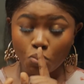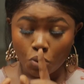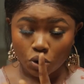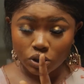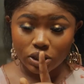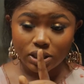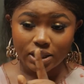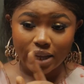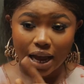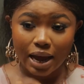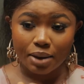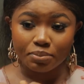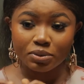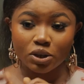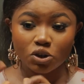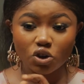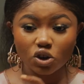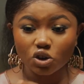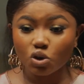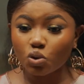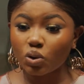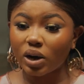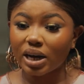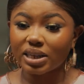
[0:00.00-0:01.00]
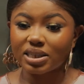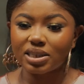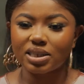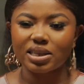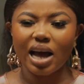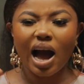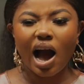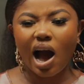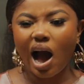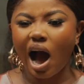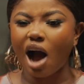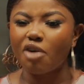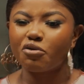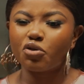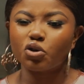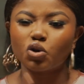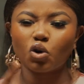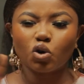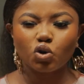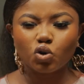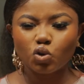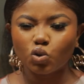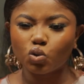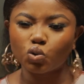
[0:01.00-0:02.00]
Most times they just look at it, we
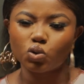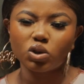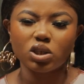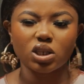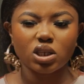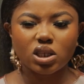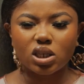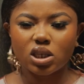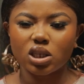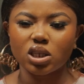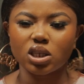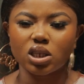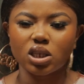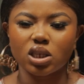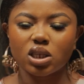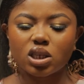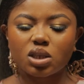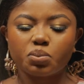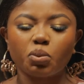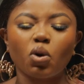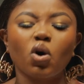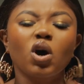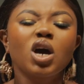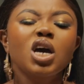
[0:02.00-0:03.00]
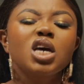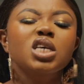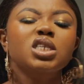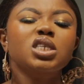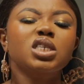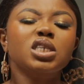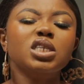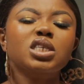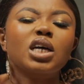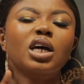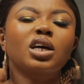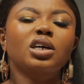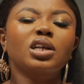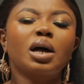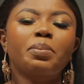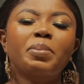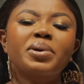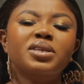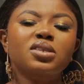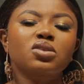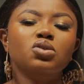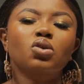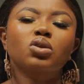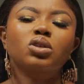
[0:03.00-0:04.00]
don't do these things since. But since another
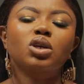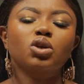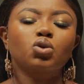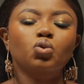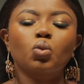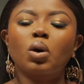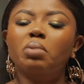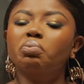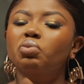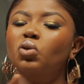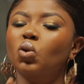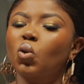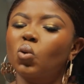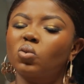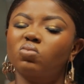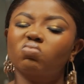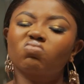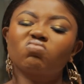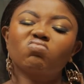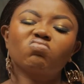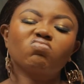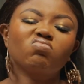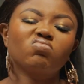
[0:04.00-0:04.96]
person don't they do them, no.